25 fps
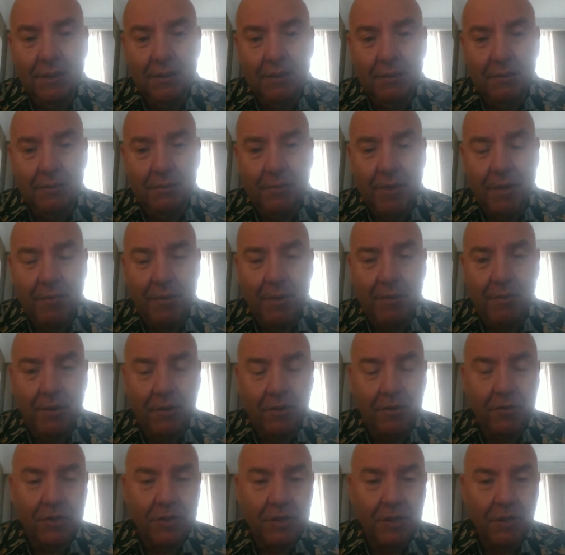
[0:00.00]
maybe
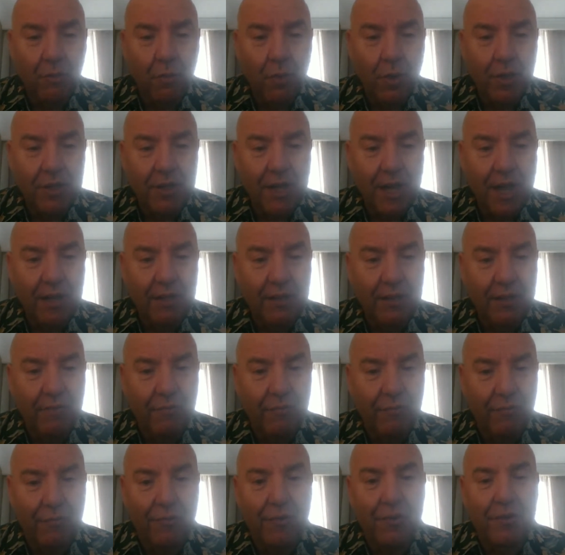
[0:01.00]
because it was like the
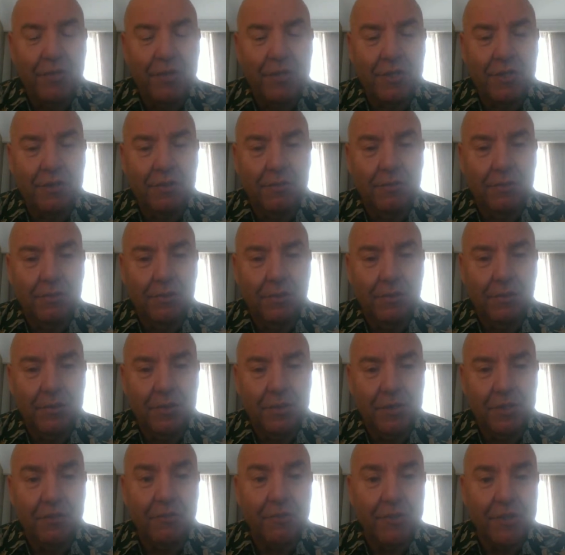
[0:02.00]
first
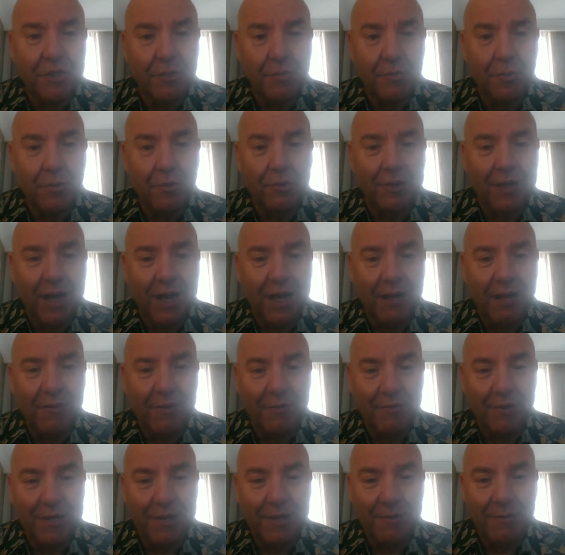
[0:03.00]
serious book that I
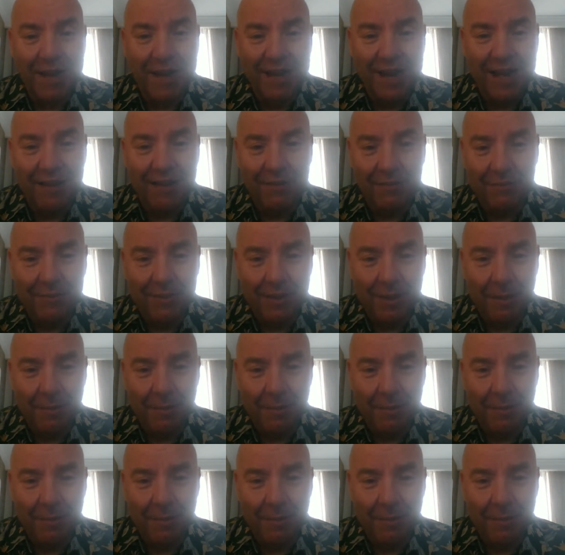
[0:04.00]
ever read in my life.